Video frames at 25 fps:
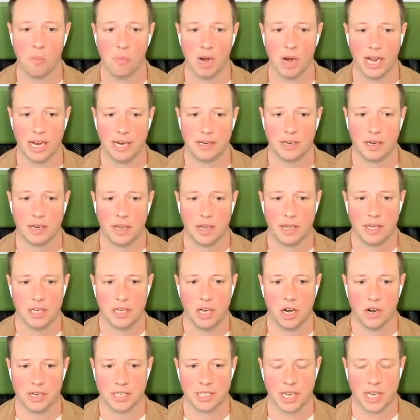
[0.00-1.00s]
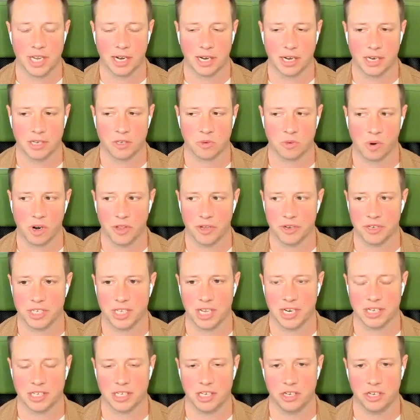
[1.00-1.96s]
But it's one of those things